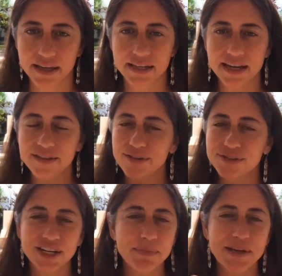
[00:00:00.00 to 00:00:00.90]
And
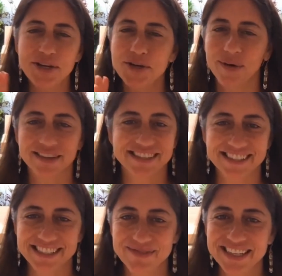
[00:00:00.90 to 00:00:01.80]
there's gonna be
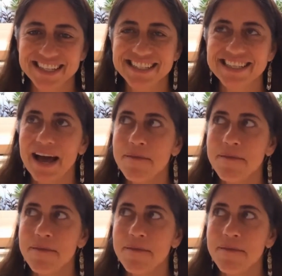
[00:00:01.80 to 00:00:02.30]
nuances because,